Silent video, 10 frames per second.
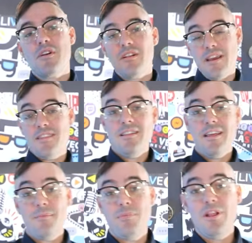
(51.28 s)
you click the
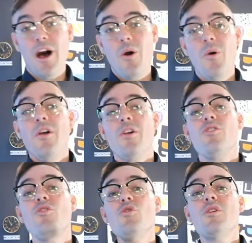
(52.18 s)
link below,
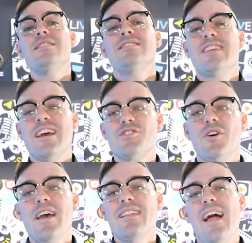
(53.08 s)
you can
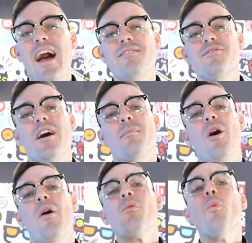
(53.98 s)
schedule a live
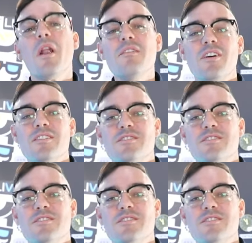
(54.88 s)
demo and one of our